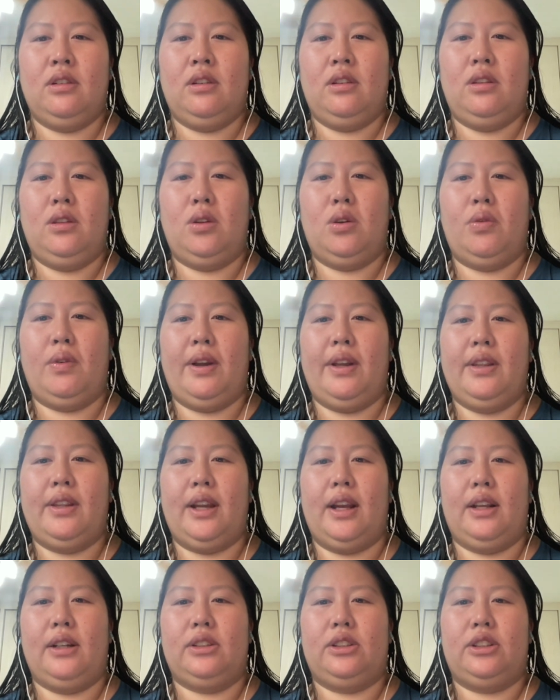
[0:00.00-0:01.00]
Knowing
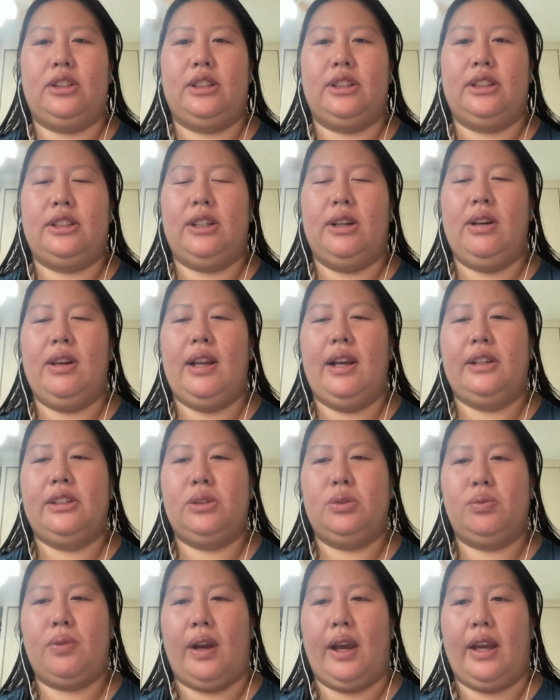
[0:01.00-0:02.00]
that she still loves
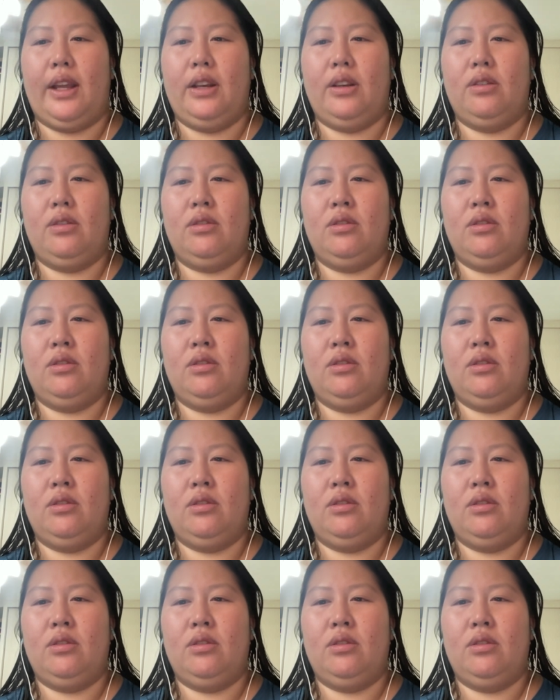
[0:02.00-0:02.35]
Fred,